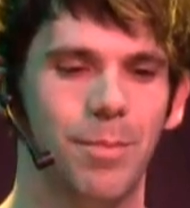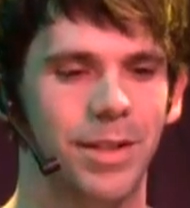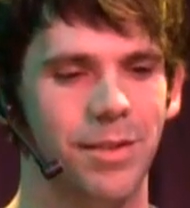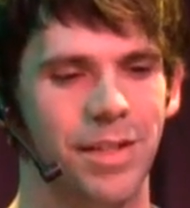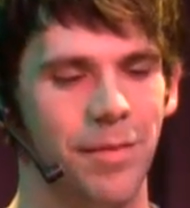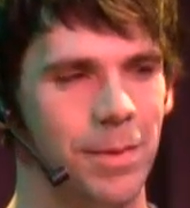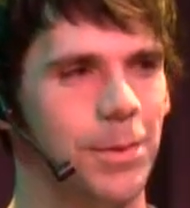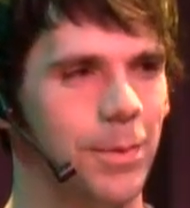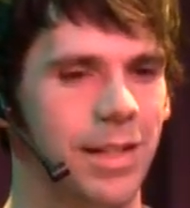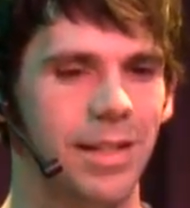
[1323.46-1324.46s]
but there's a difference
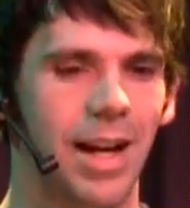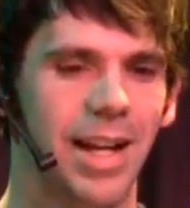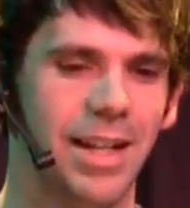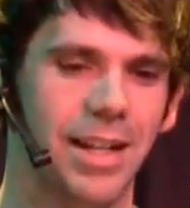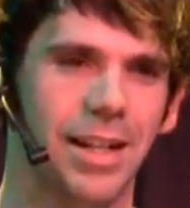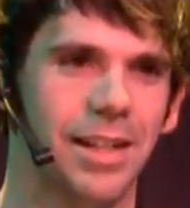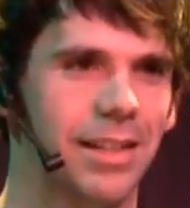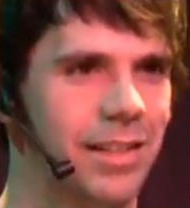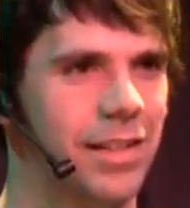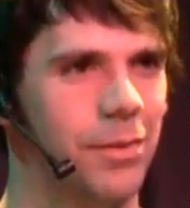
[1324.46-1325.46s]
between tight and
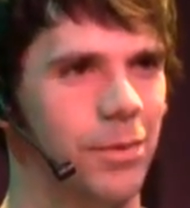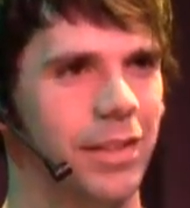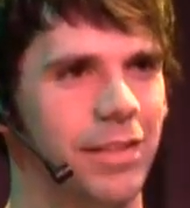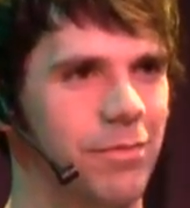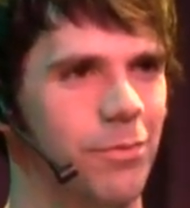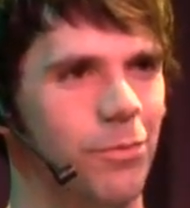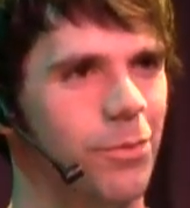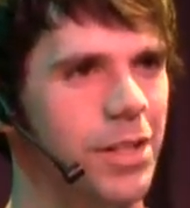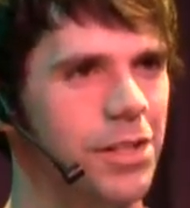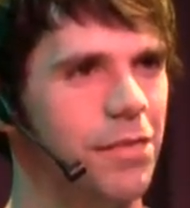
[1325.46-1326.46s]
really
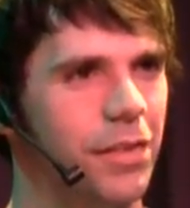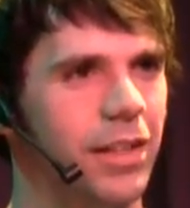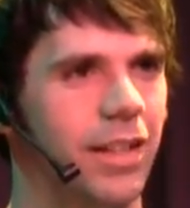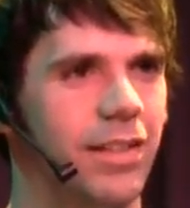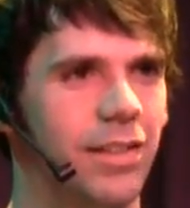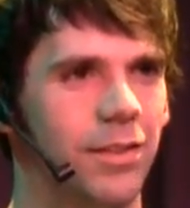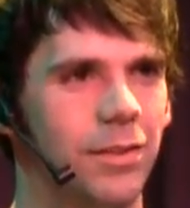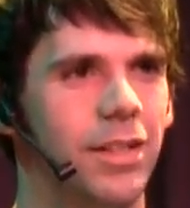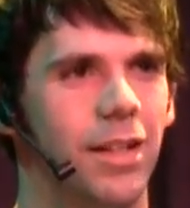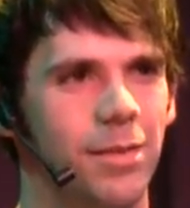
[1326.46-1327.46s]
rigid feeling. So
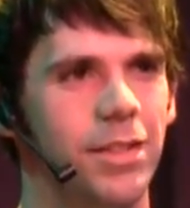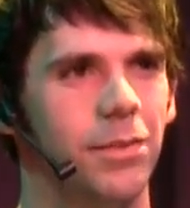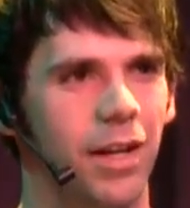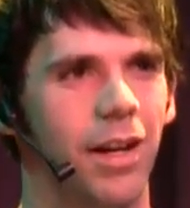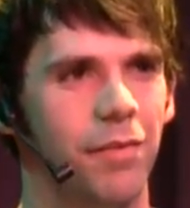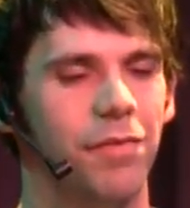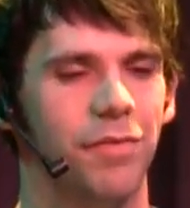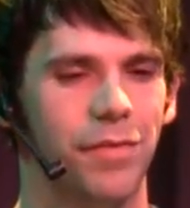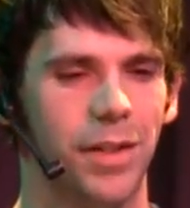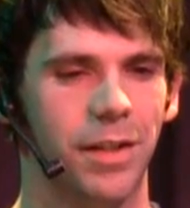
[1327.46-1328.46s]
still kind of
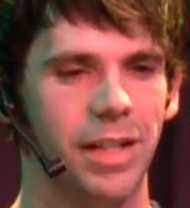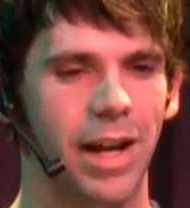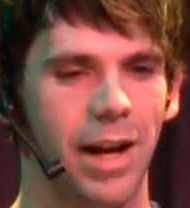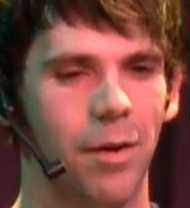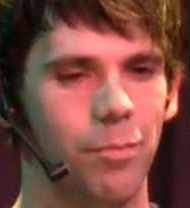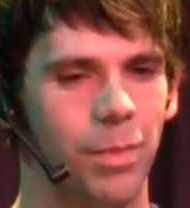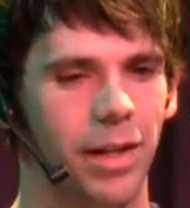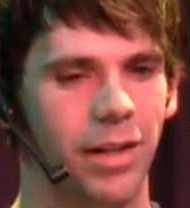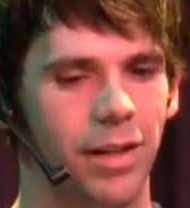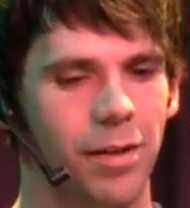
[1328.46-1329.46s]
figuring that out, but